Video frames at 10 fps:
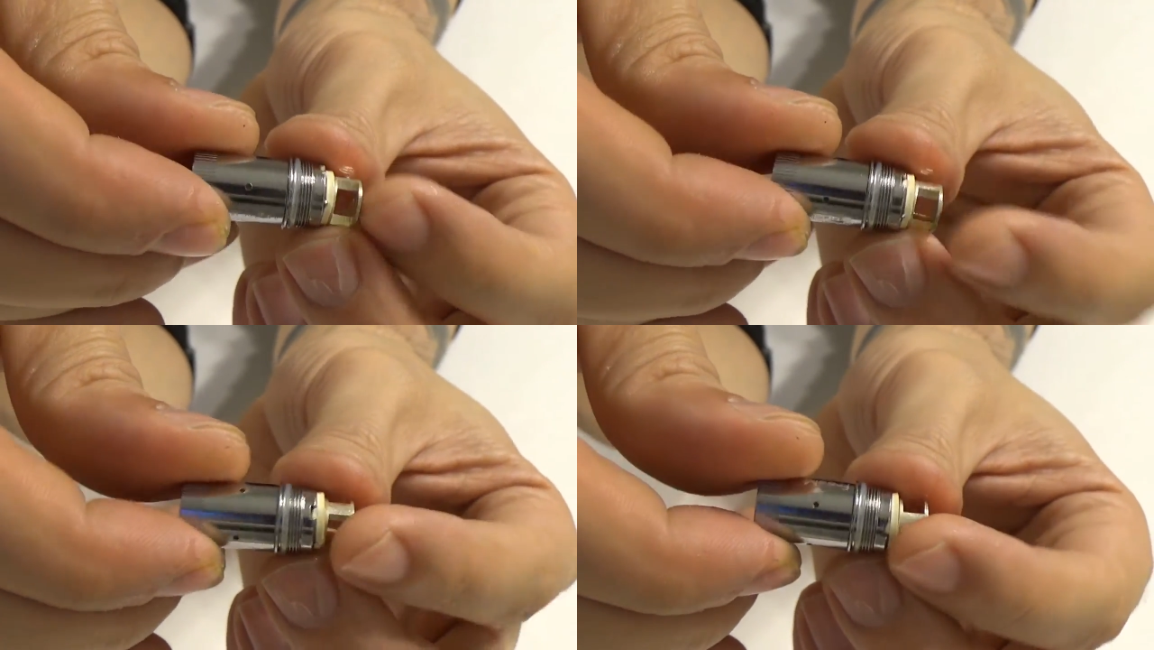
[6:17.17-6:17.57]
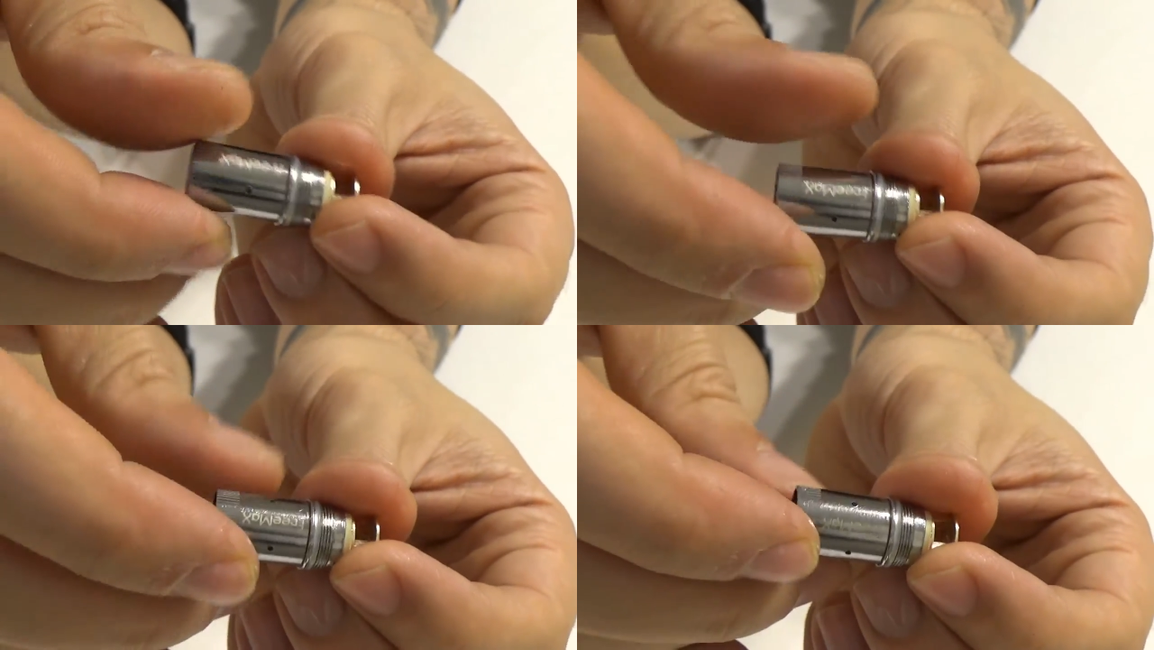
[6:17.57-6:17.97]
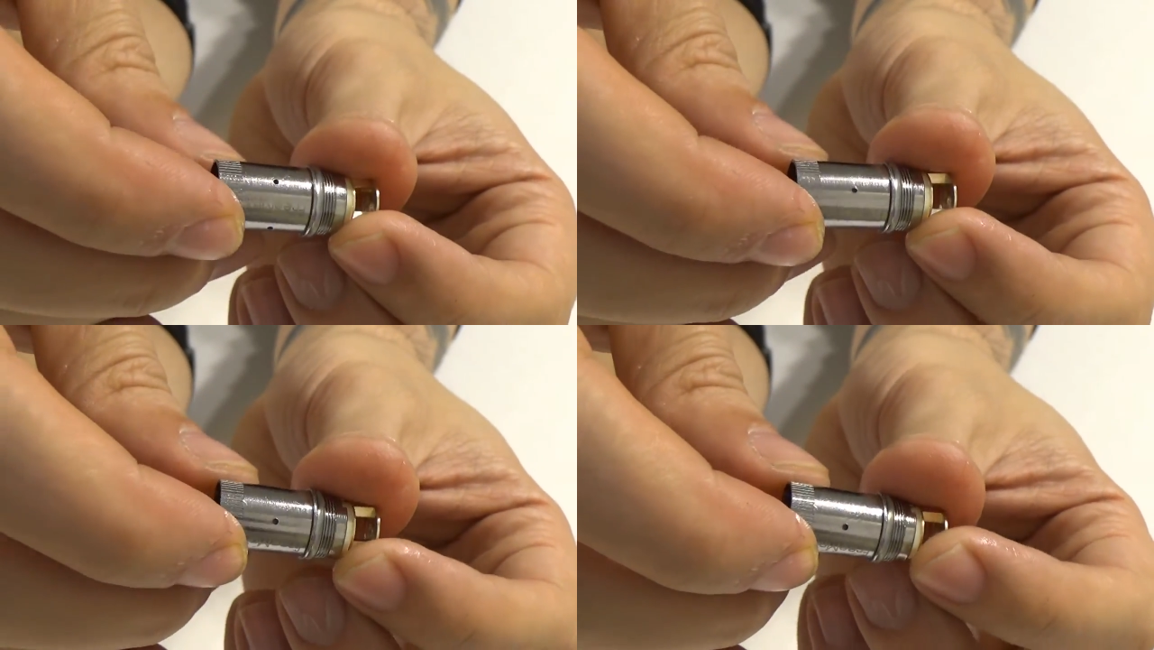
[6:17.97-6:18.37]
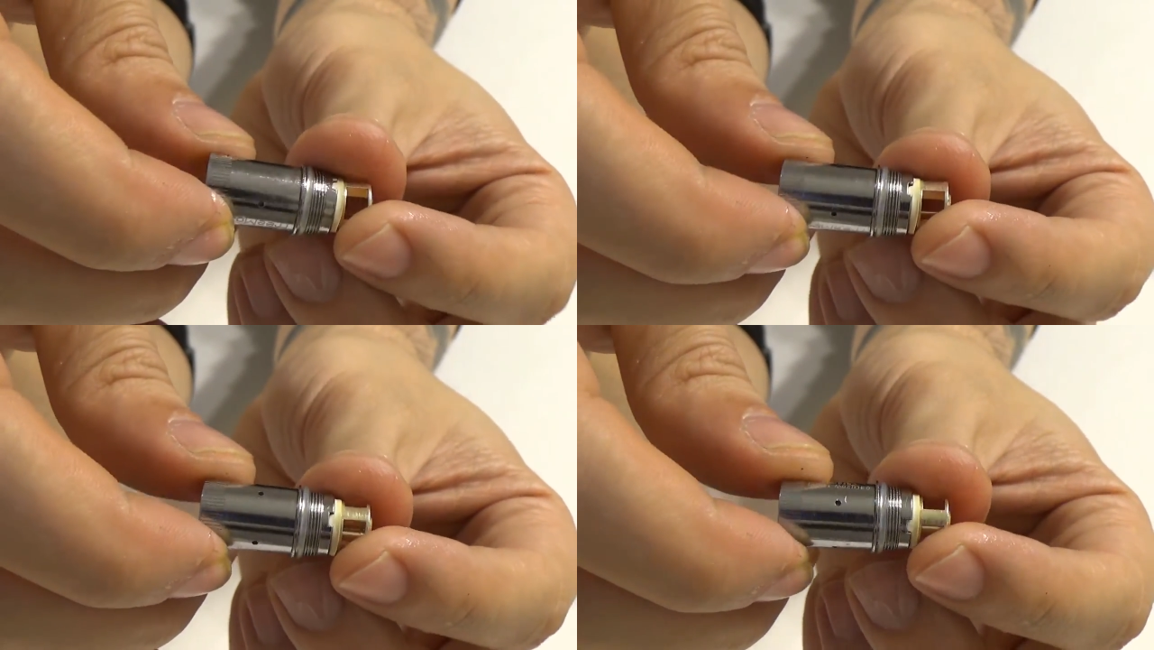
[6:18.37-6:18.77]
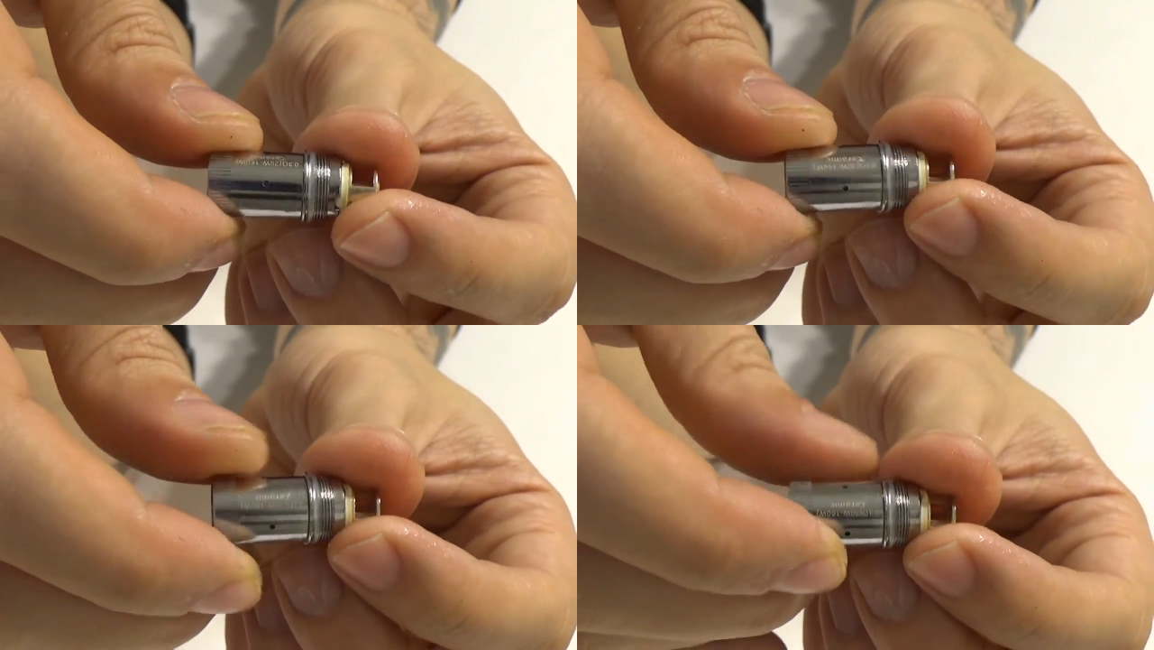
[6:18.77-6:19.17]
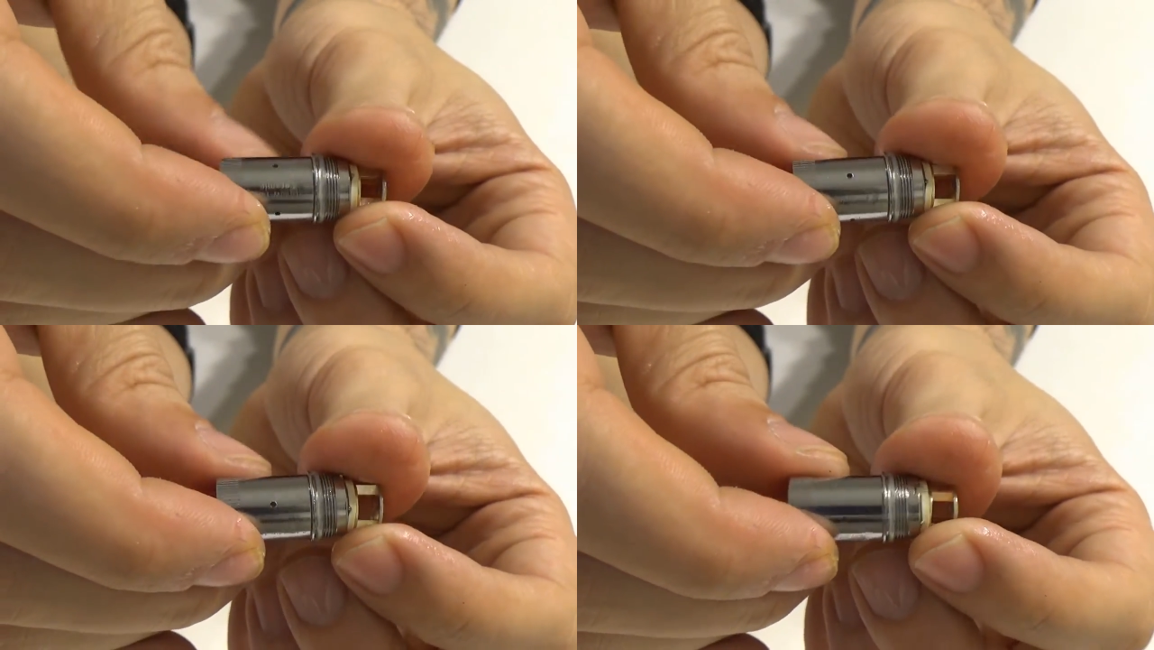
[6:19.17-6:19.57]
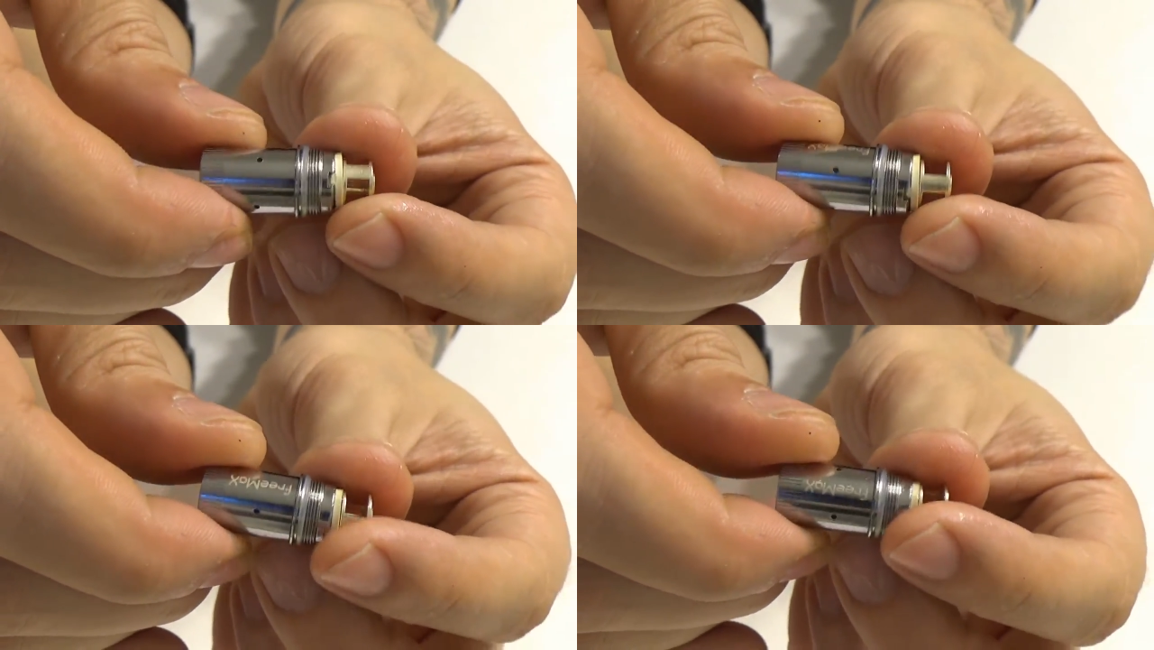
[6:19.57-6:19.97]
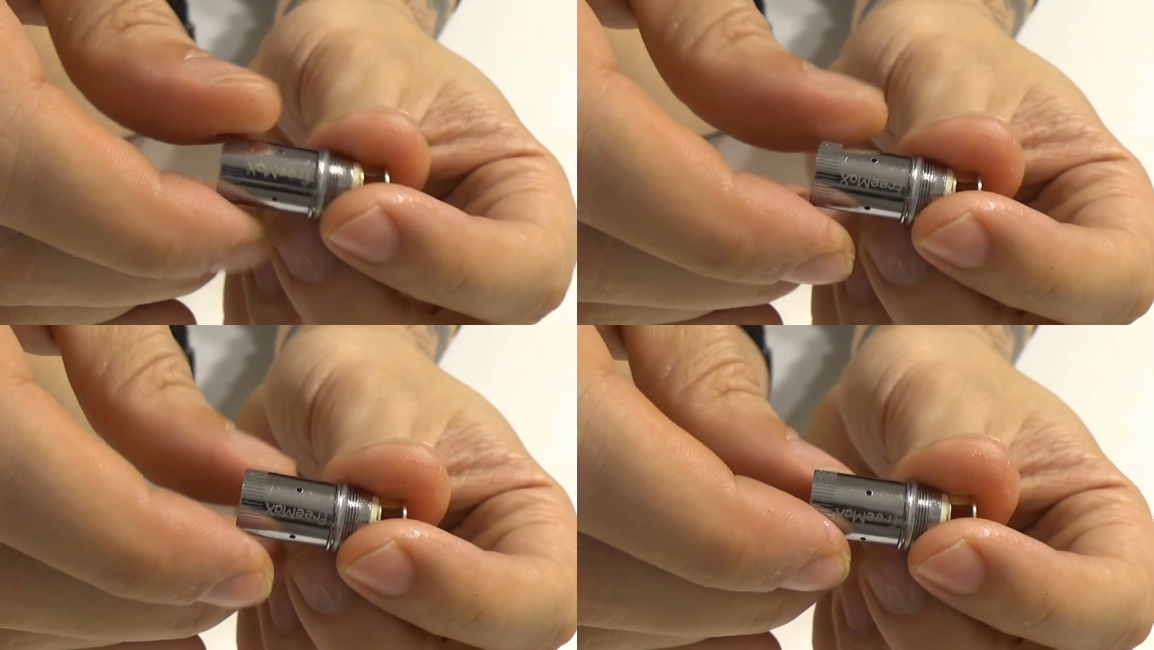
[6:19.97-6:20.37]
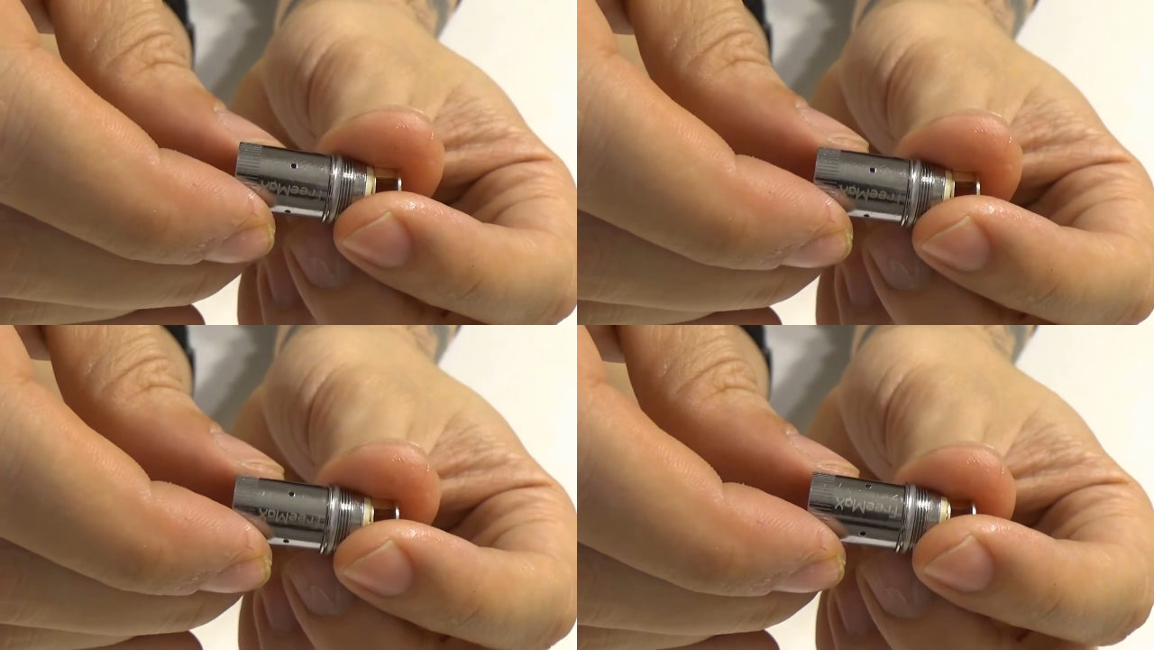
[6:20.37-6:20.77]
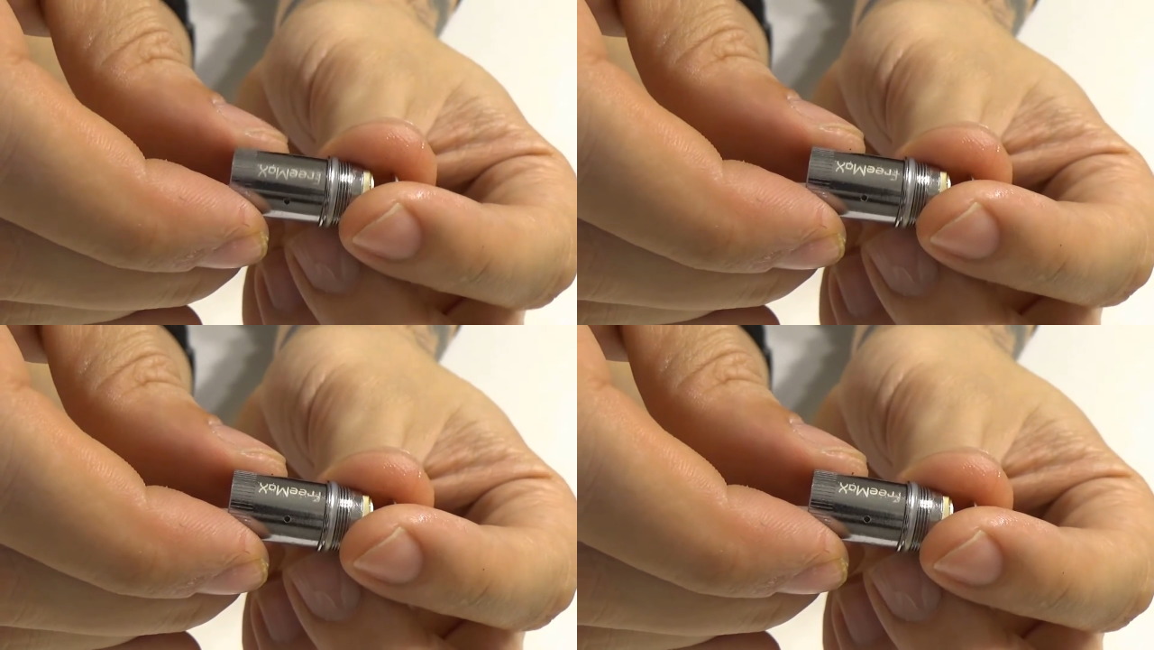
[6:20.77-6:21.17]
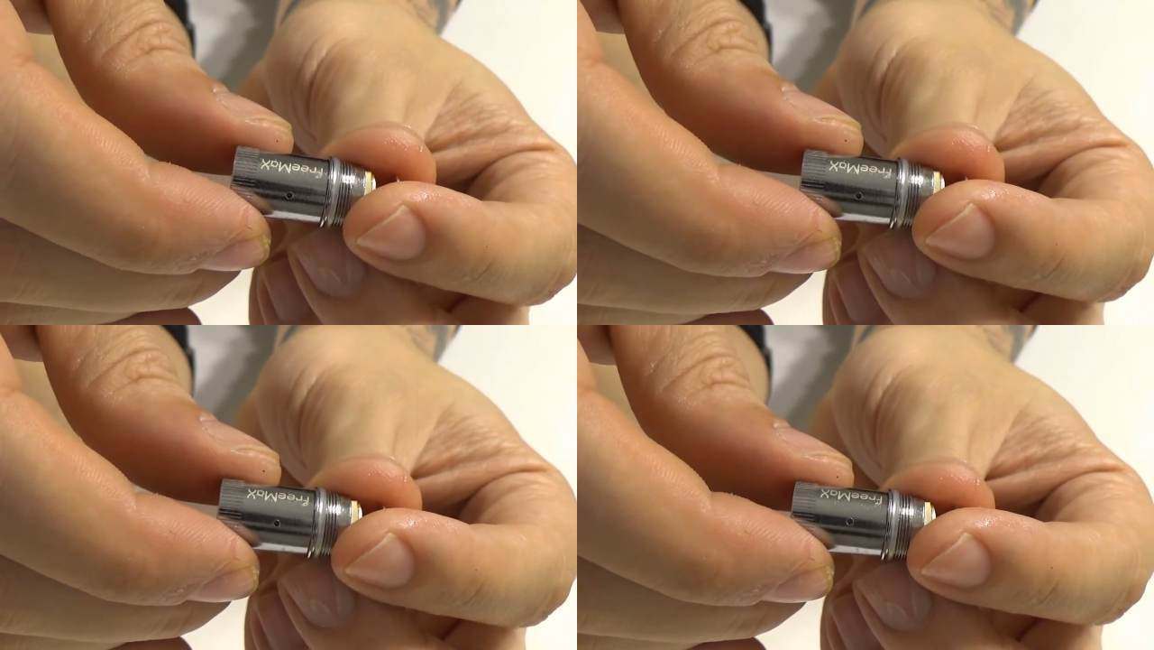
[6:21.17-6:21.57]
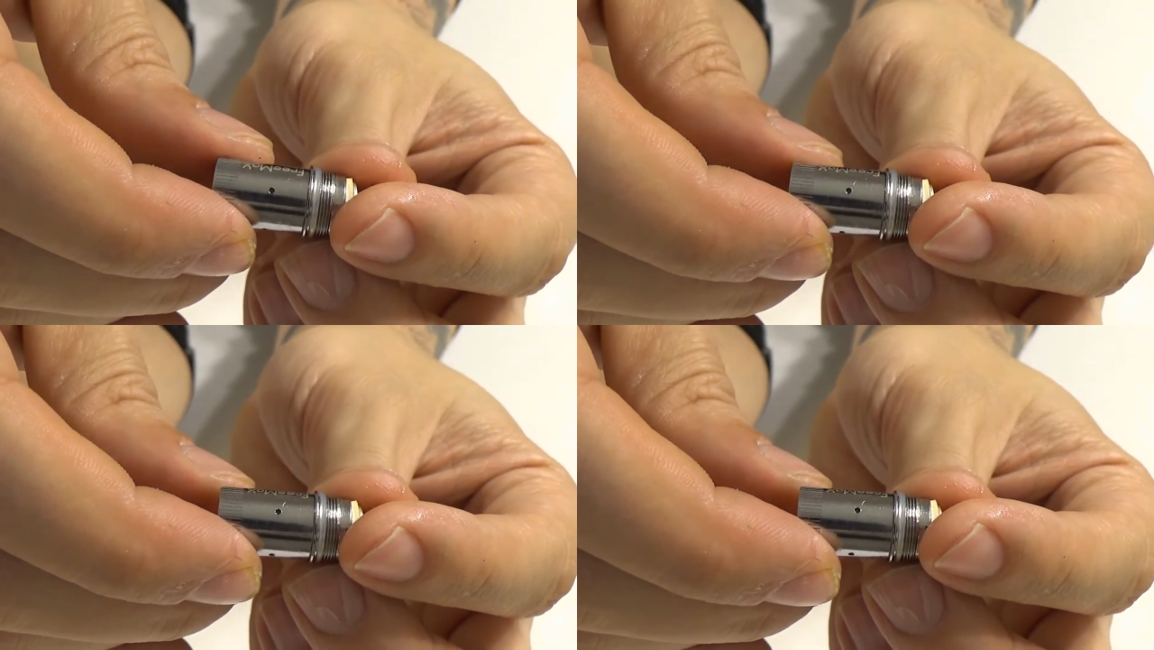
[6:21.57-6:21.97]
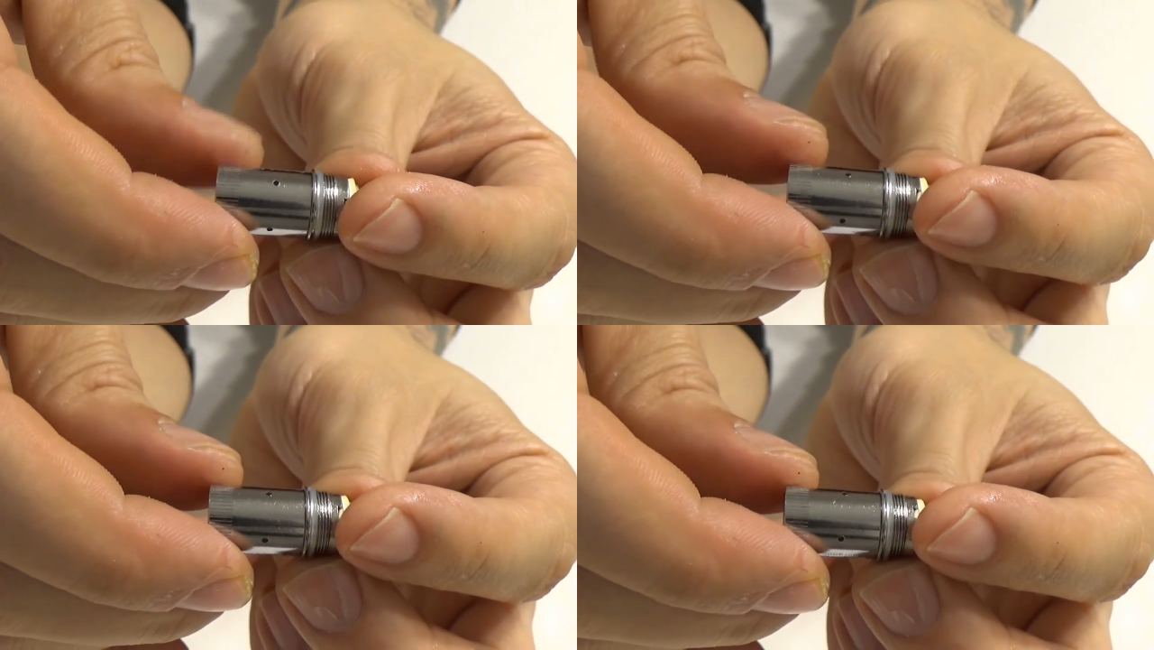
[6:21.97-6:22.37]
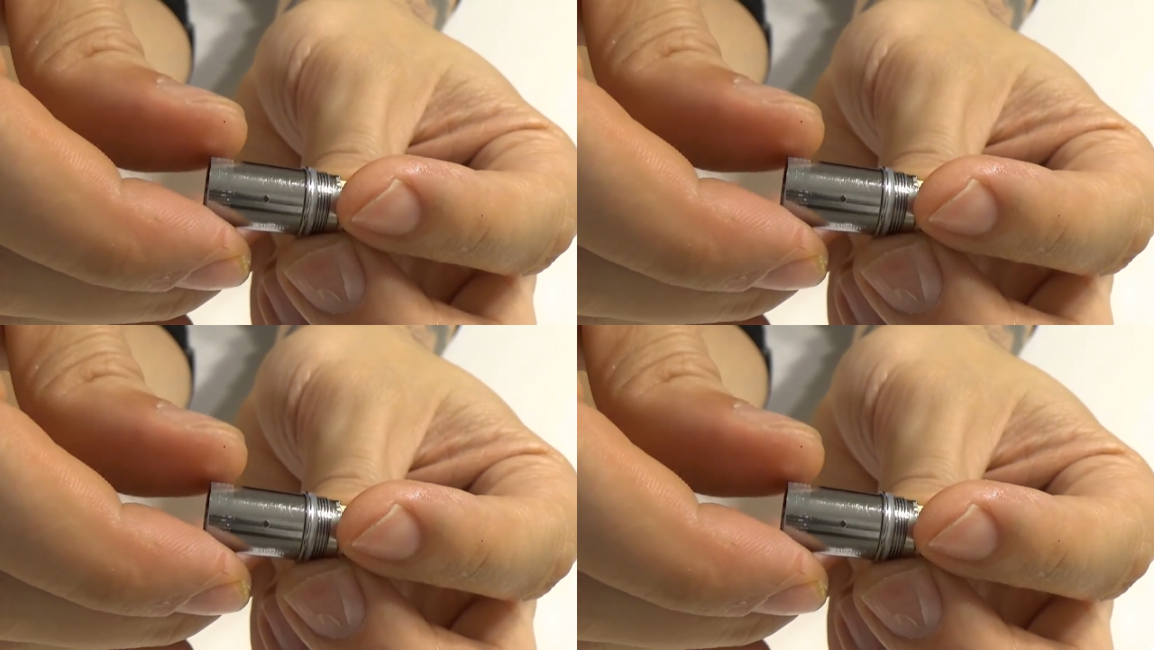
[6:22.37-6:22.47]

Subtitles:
(no speaker visible)